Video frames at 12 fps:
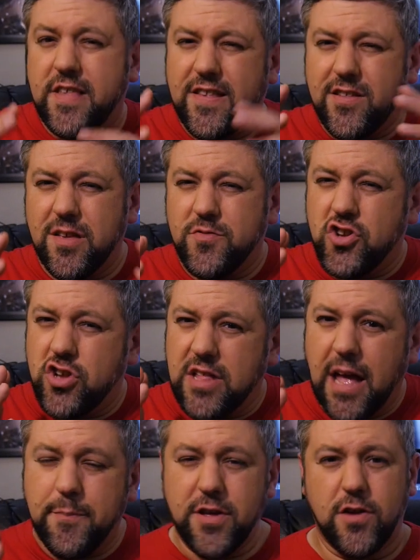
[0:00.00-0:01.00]
these clips should
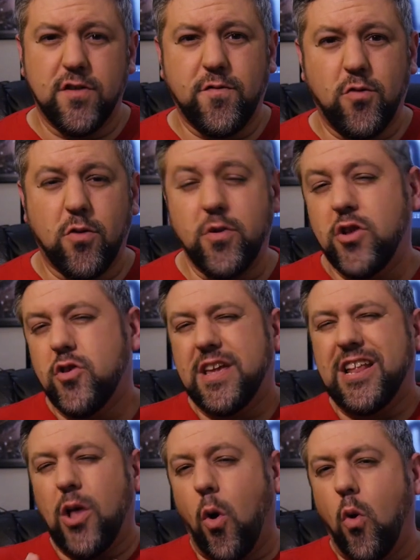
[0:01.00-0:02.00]
not be used for, when you look
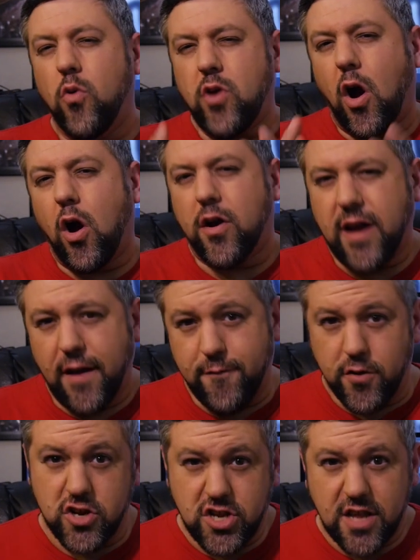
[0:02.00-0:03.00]
at old archive
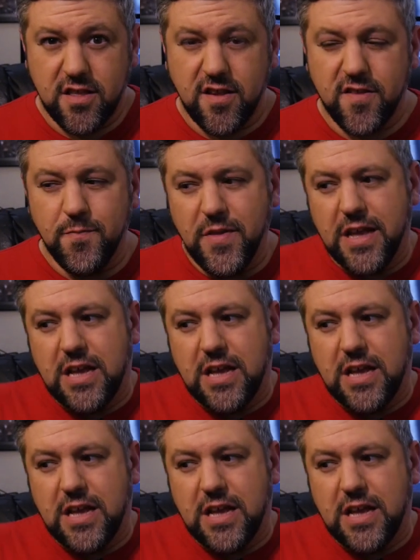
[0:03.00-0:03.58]
footage like this,